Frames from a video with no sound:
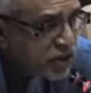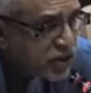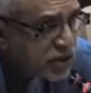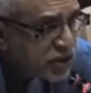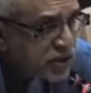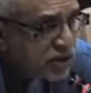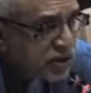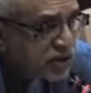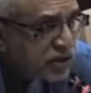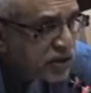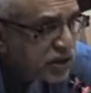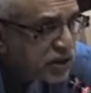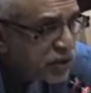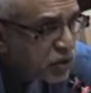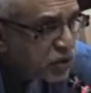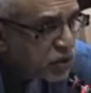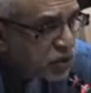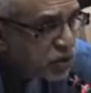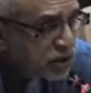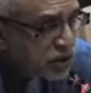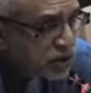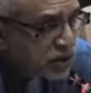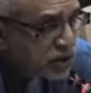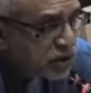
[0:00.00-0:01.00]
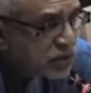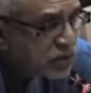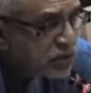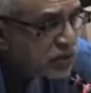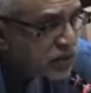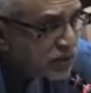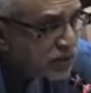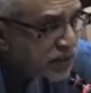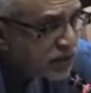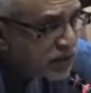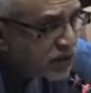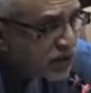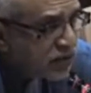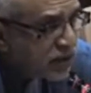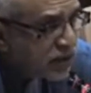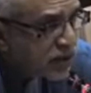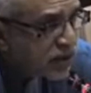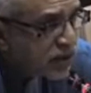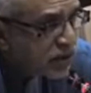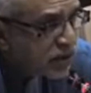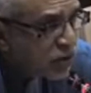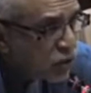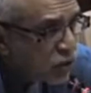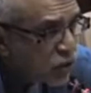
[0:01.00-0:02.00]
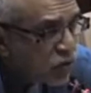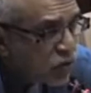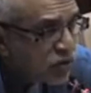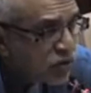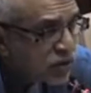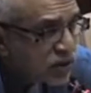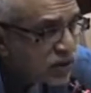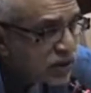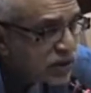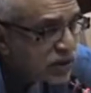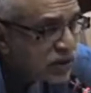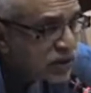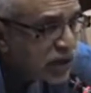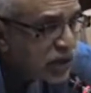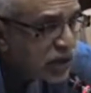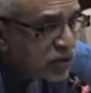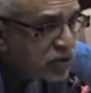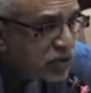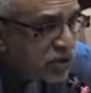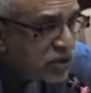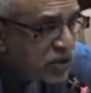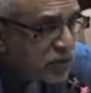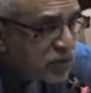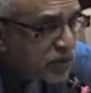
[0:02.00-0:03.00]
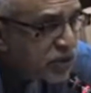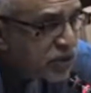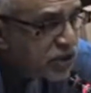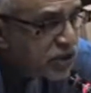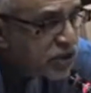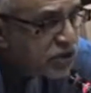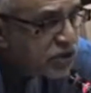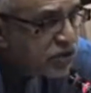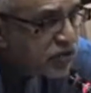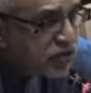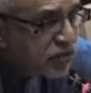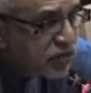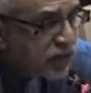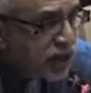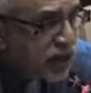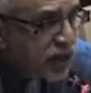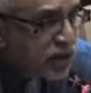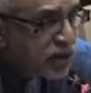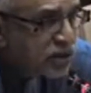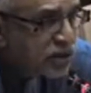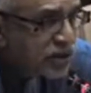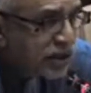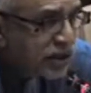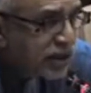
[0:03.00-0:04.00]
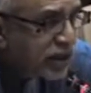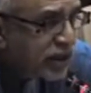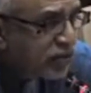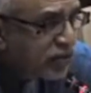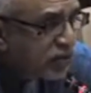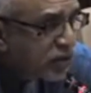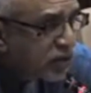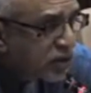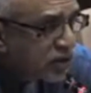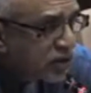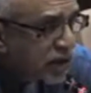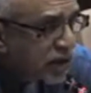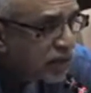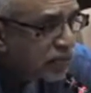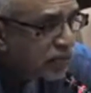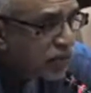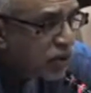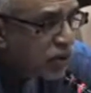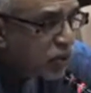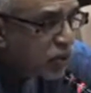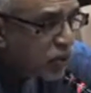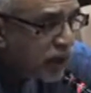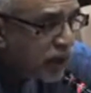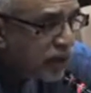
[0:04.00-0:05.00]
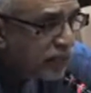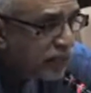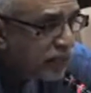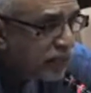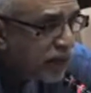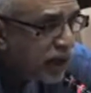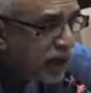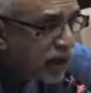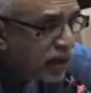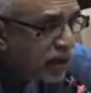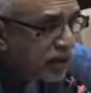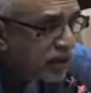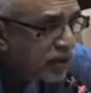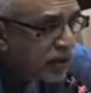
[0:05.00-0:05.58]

It's ecosystem specific, over 6,000 species of plants. I gave you example of one plant.